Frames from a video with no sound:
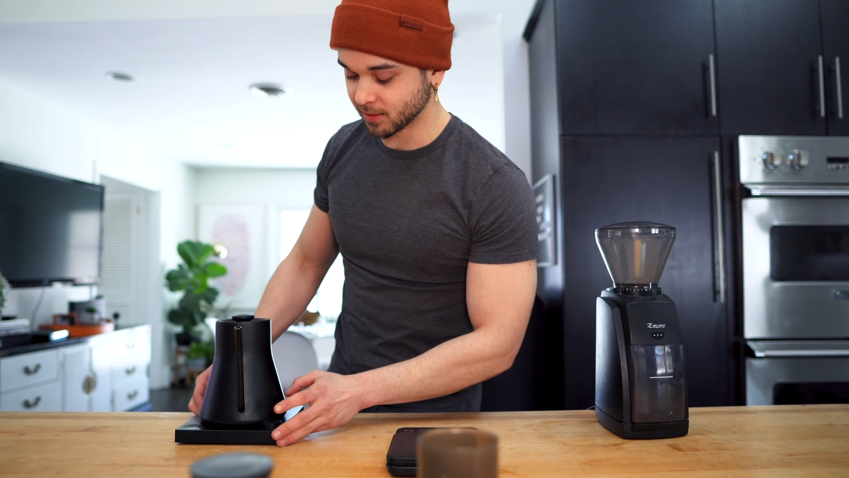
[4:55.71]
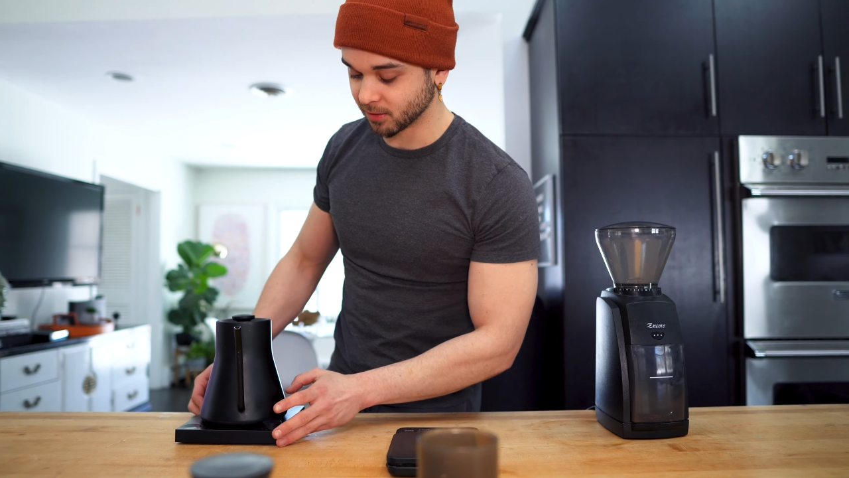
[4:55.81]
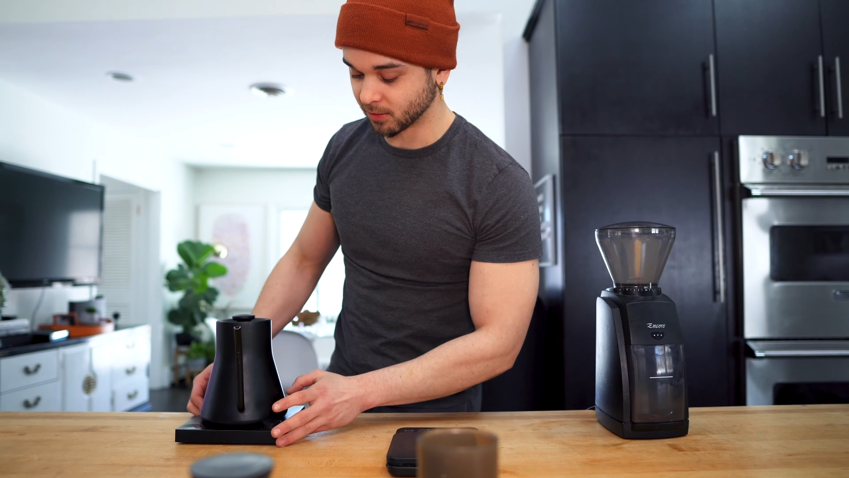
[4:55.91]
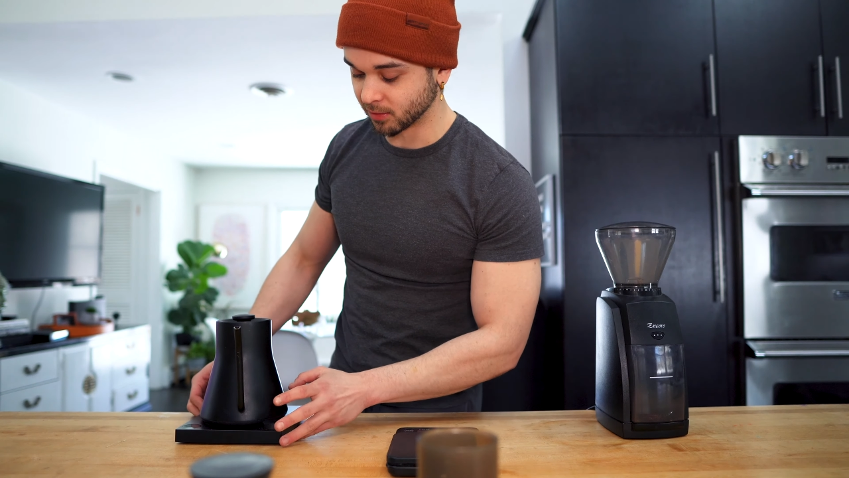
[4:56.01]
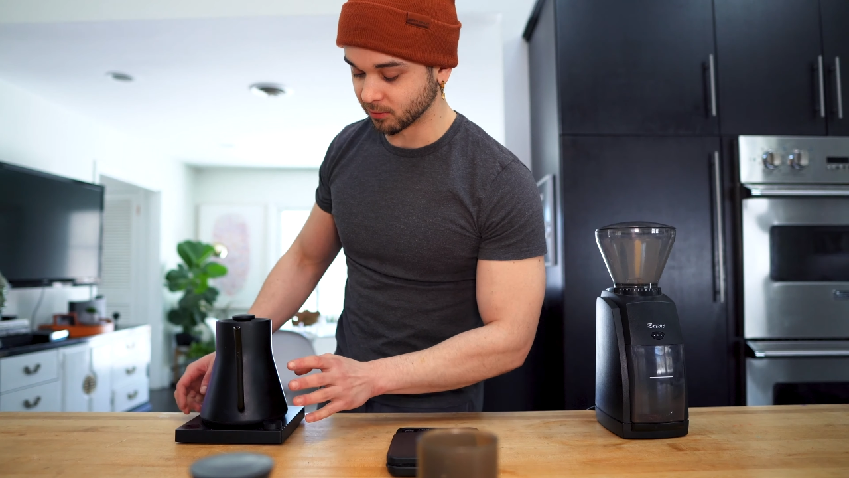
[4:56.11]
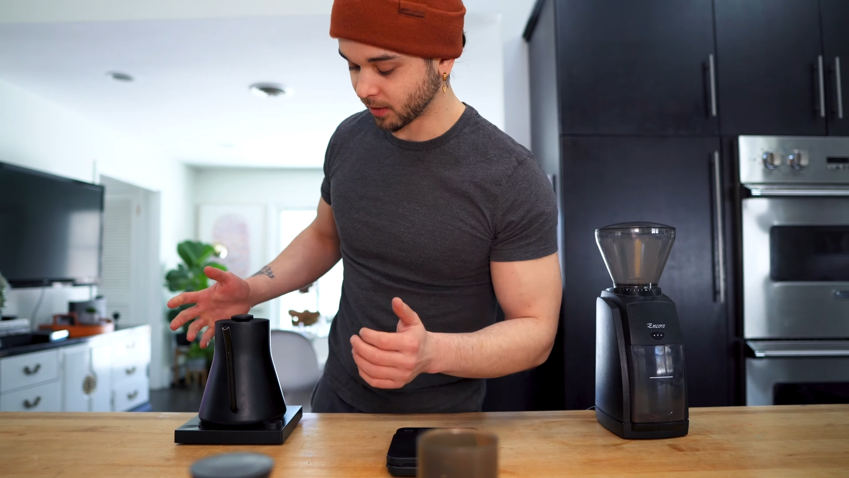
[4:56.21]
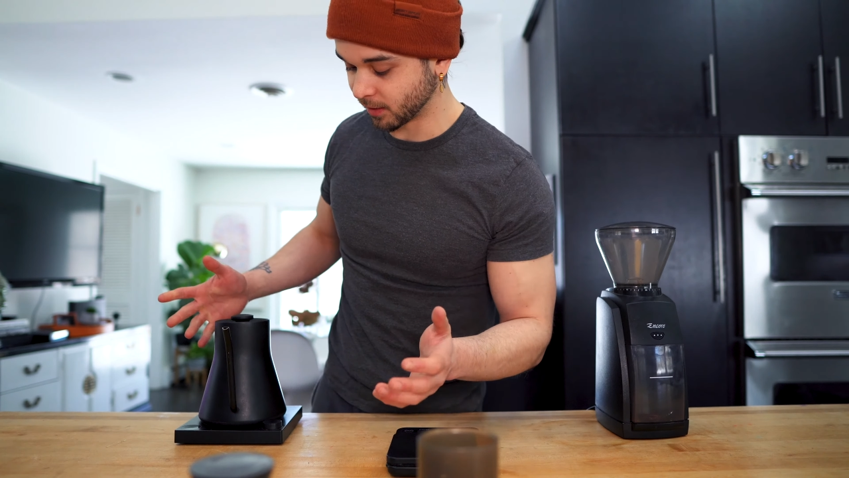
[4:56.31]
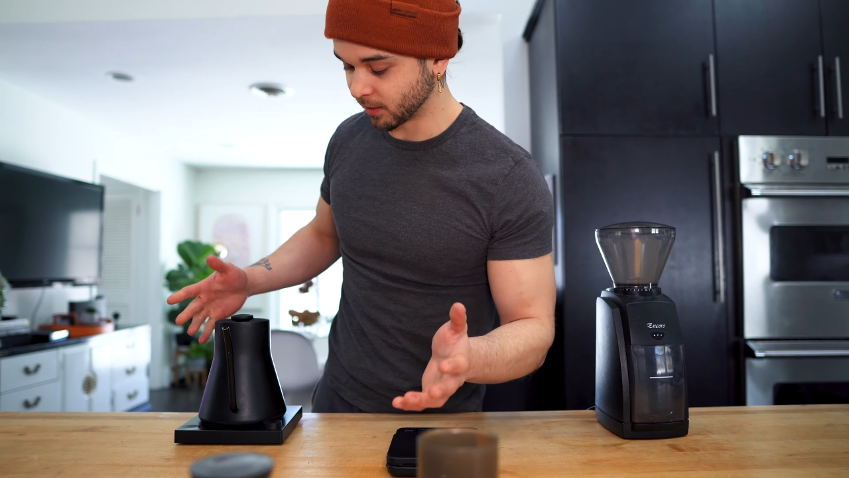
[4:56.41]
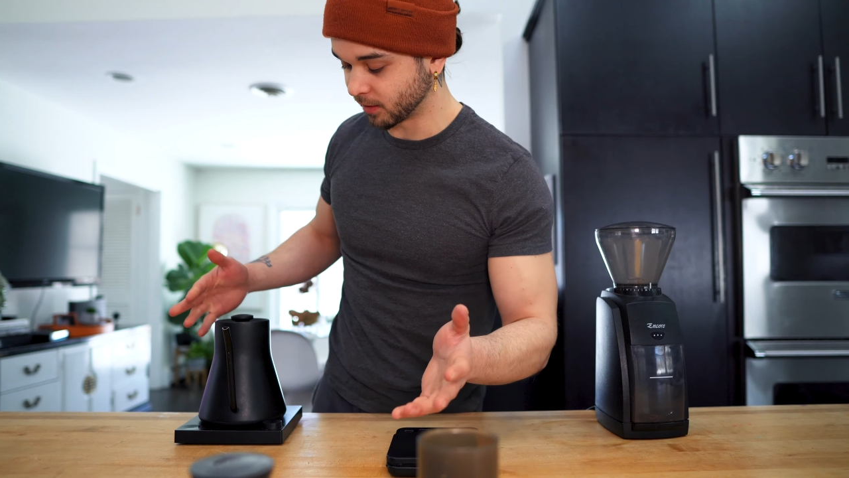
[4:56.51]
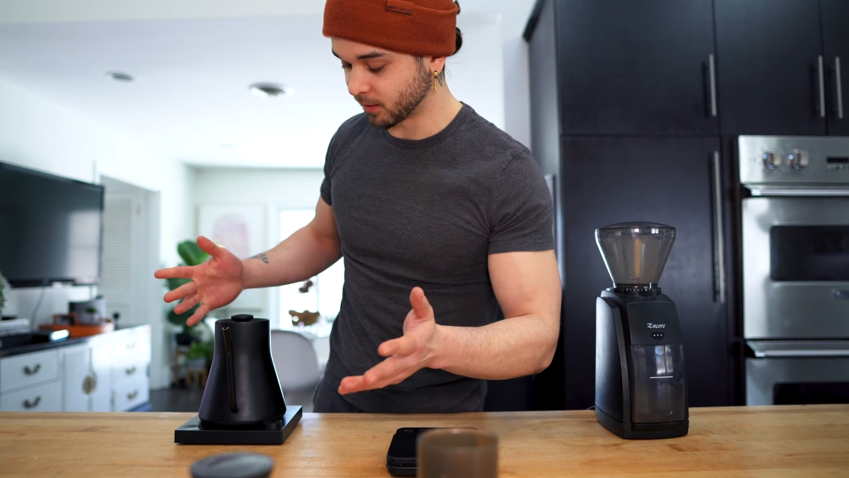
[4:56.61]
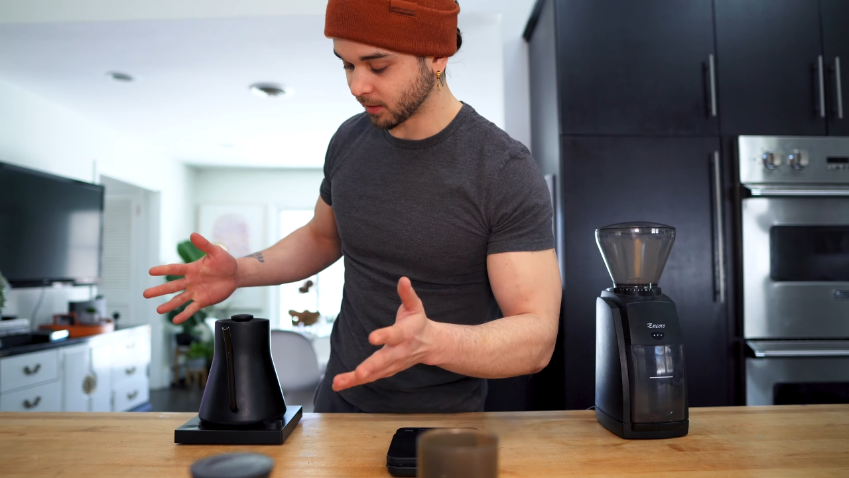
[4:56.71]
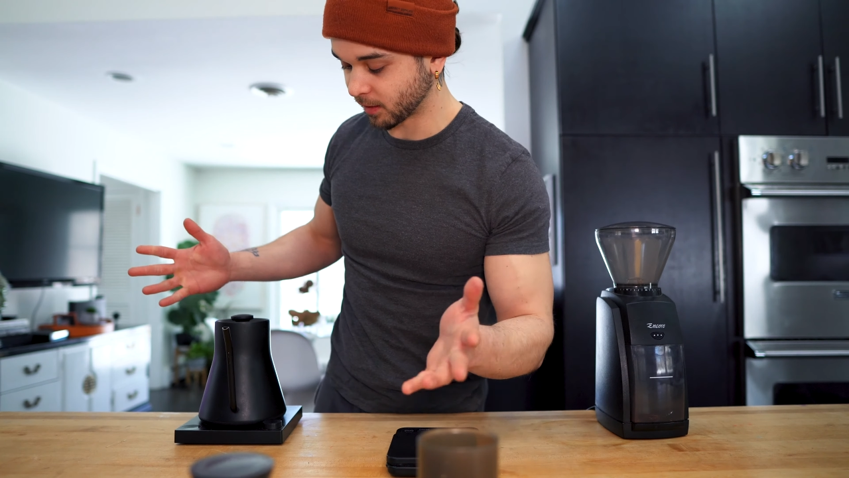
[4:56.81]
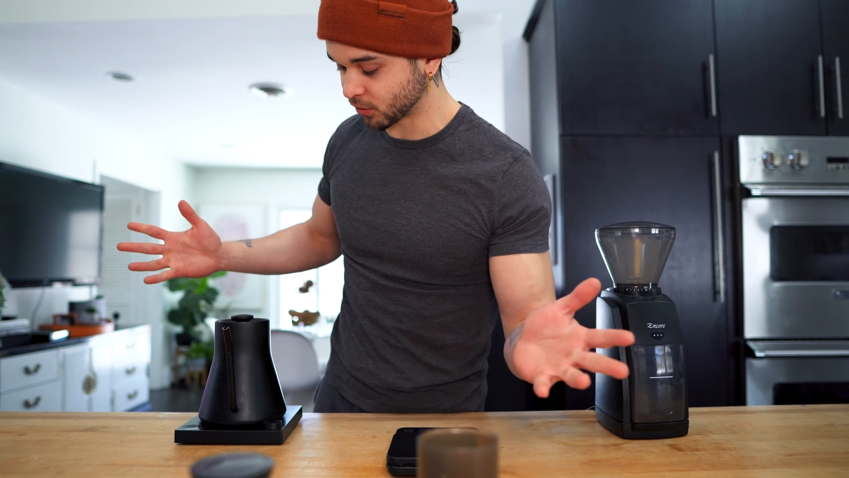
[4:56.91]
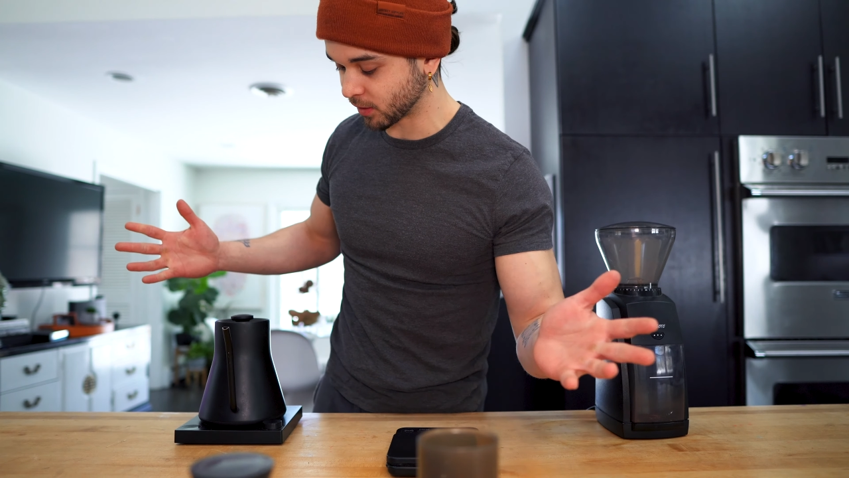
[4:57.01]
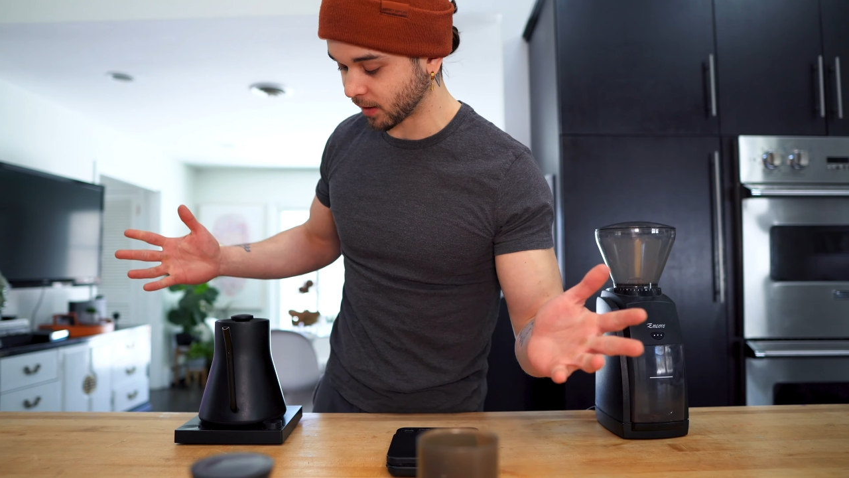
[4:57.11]
little regulated
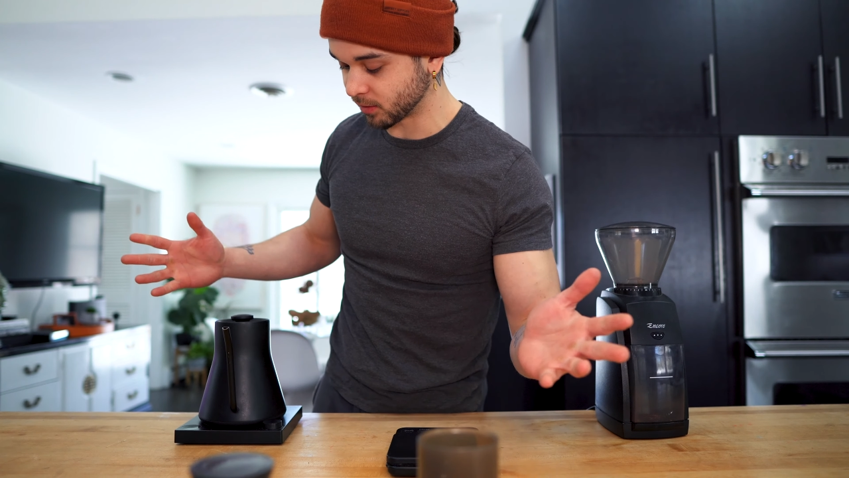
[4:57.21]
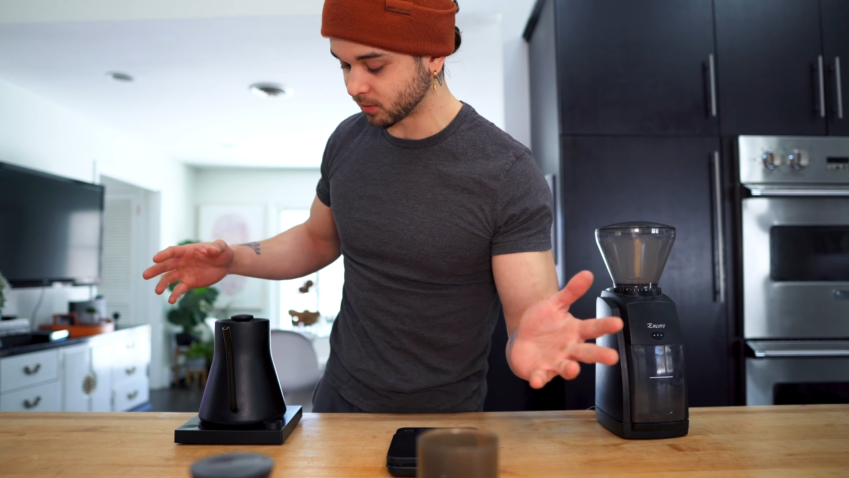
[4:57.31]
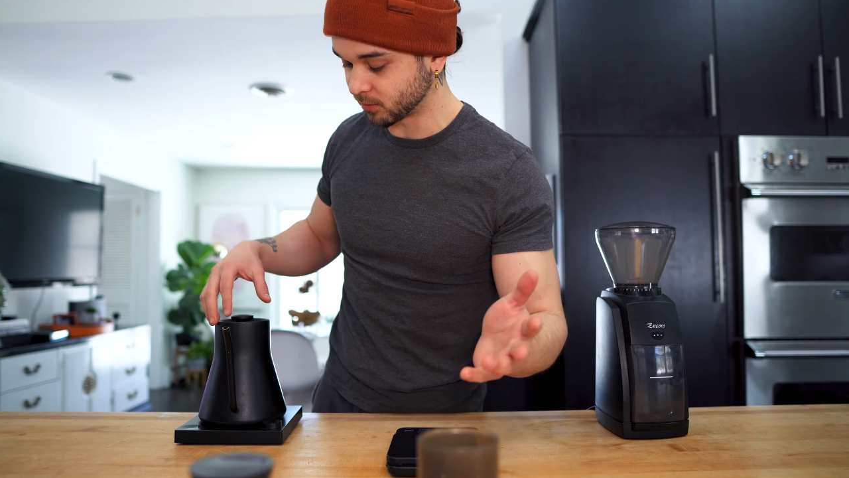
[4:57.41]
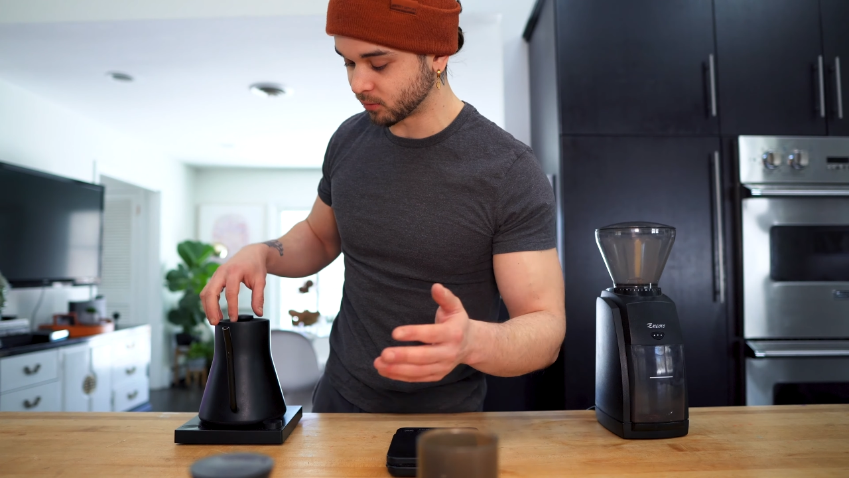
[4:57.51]
electric kettle